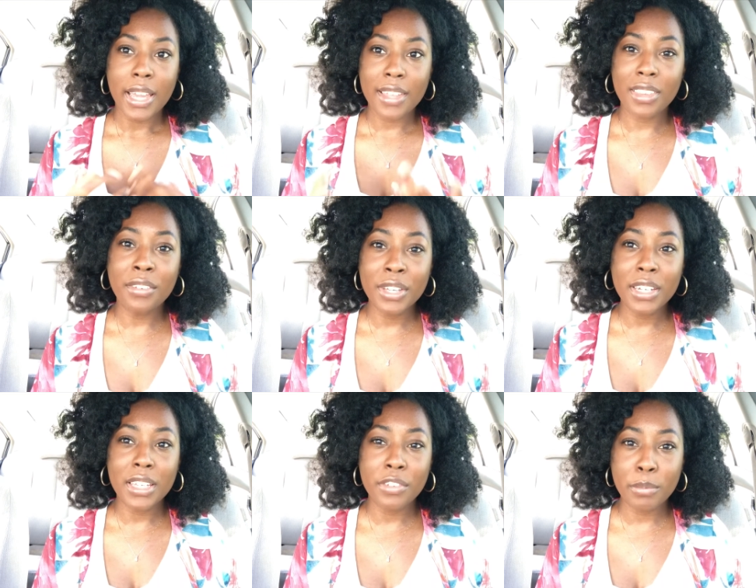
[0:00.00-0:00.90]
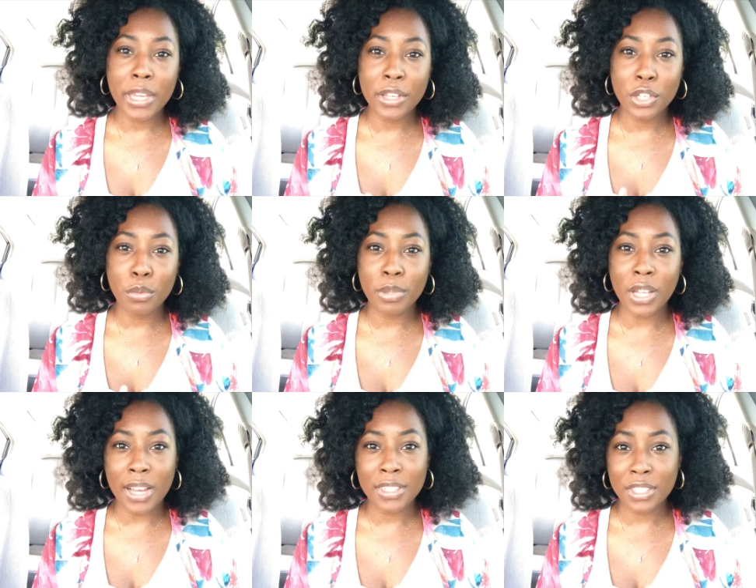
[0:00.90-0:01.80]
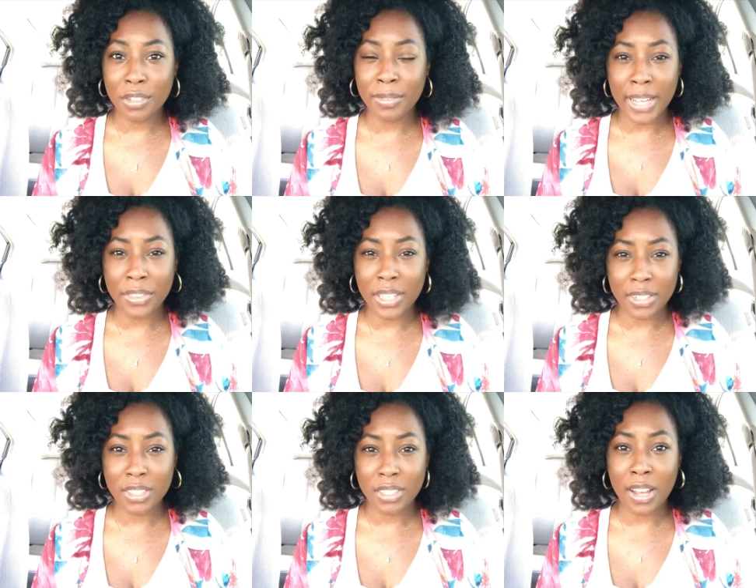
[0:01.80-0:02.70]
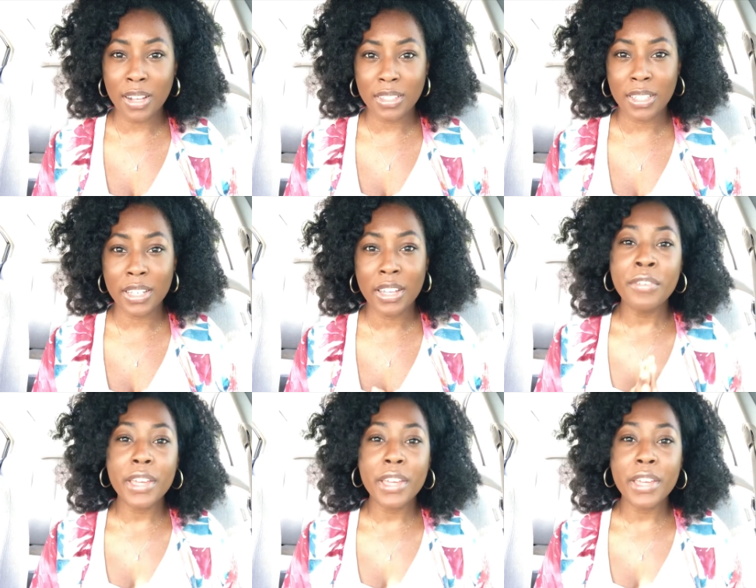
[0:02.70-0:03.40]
And love can even make you blind to the fact that it's toxic.